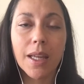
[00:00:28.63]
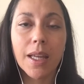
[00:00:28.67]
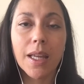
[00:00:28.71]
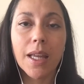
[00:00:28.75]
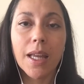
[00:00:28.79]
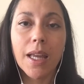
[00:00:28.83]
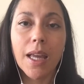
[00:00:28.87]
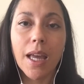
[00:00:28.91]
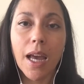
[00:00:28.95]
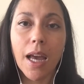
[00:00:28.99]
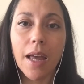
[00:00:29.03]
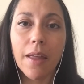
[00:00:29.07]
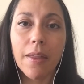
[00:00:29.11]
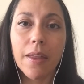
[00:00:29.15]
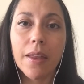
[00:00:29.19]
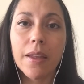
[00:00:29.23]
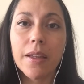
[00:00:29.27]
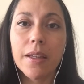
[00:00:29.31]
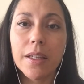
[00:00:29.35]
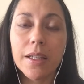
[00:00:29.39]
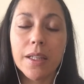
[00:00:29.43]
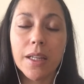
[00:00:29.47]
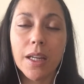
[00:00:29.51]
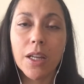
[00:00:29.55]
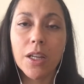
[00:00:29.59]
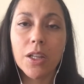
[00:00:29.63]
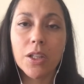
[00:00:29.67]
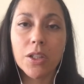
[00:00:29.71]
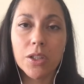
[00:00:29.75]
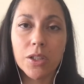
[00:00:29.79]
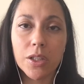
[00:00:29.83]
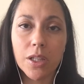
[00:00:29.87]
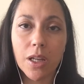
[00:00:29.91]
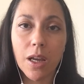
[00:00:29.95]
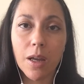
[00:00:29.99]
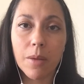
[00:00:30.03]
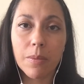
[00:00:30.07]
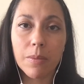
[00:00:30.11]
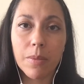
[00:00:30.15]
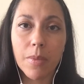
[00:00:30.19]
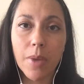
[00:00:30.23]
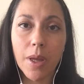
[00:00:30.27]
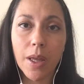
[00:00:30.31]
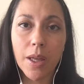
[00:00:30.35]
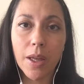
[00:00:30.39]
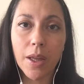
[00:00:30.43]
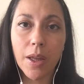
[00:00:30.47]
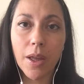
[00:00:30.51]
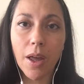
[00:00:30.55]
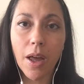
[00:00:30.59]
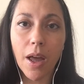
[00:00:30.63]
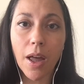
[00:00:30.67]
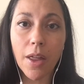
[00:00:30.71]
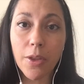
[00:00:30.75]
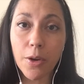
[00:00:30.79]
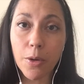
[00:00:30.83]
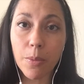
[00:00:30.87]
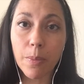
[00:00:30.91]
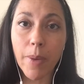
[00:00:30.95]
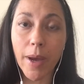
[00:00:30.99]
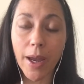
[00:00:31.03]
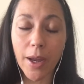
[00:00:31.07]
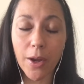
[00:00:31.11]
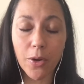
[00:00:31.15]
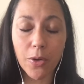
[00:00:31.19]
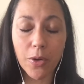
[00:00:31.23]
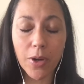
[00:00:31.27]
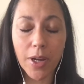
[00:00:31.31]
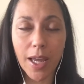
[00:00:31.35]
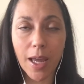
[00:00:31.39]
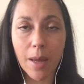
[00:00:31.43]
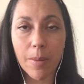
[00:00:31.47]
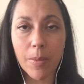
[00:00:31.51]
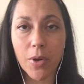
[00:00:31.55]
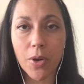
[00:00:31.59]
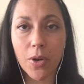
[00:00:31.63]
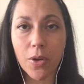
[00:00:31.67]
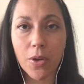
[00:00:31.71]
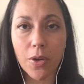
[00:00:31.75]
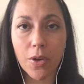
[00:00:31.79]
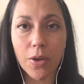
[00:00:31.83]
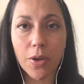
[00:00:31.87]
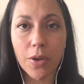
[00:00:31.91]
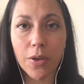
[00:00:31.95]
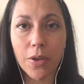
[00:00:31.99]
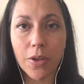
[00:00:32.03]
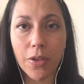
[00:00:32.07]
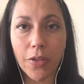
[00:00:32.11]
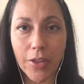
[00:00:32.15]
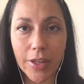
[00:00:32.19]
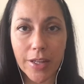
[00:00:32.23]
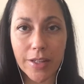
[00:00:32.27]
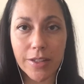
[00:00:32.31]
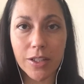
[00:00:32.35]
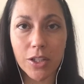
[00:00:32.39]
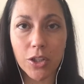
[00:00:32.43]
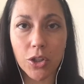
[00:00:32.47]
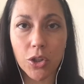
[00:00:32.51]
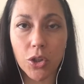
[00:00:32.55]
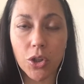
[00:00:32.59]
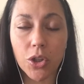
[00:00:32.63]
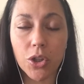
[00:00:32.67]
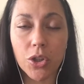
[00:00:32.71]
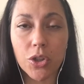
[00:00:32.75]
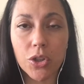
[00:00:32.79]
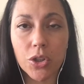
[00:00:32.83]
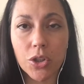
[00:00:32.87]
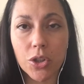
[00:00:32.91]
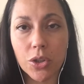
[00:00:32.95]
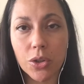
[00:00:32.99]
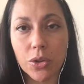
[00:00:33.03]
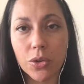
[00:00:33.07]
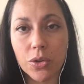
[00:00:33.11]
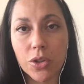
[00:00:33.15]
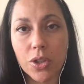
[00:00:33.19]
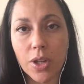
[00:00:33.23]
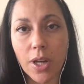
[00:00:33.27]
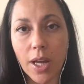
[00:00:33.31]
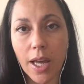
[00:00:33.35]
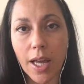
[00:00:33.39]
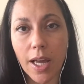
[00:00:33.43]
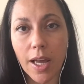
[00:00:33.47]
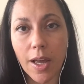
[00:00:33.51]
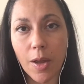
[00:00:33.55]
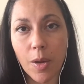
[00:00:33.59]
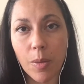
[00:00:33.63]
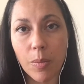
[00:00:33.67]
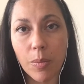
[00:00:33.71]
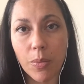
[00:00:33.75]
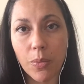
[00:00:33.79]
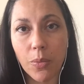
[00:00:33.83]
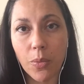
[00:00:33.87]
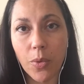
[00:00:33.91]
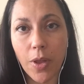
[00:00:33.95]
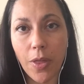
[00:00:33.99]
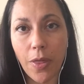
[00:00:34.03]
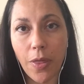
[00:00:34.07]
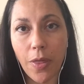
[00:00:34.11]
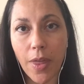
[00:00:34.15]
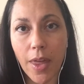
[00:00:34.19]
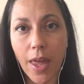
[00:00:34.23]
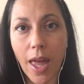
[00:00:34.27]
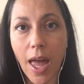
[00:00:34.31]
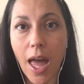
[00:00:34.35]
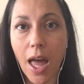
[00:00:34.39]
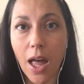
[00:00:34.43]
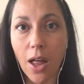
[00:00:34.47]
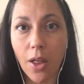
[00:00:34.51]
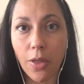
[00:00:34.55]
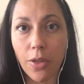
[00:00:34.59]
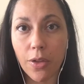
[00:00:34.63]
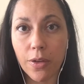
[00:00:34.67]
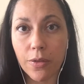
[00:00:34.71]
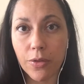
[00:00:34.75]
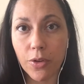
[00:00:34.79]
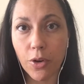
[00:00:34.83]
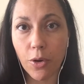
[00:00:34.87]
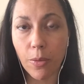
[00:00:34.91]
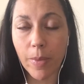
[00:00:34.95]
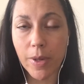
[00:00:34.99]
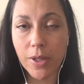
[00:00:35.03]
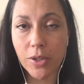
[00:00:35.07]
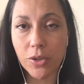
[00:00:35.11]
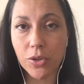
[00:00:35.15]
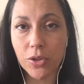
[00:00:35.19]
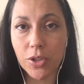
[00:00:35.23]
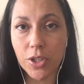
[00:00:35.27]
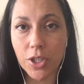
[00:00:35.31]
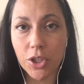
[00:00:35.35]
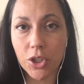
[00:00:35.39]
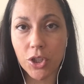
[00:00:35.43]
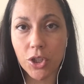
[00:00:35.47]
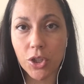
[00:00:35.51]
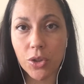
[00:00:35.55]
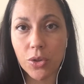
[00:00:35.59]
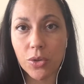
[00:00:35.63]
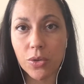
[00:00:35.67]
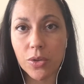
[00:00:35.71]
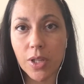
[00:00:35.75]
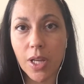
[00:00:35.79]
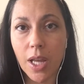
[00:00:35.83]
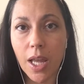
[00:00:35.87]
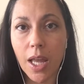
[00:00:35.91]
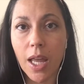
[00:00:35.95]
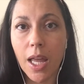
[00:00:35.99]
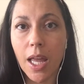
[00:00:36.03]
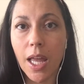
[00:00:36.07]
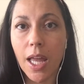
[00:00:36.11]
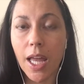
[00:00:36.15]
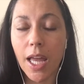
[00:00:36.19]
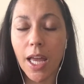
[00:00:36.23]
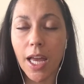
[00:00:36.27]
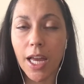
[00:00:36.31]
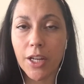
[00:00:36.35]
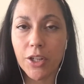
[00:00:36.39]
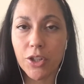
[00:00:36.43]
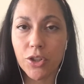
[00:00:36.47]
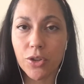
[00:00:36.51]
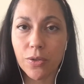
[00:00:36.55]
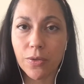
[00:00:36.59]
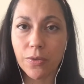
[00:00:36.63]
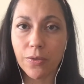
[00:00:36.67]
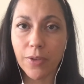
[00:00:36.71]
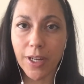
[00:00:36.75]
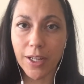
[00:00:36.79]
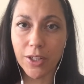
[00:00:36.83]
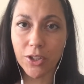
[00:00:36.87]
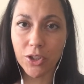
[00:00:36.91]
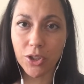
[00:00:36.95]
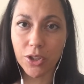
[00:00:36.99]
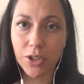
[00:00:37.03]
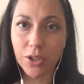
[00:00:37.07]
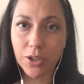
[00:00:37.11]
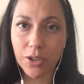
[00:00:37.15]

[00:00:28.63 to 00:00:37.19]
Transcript: And then some other biochemical things that you can do to help with the health of your muscle tissues and your fascia.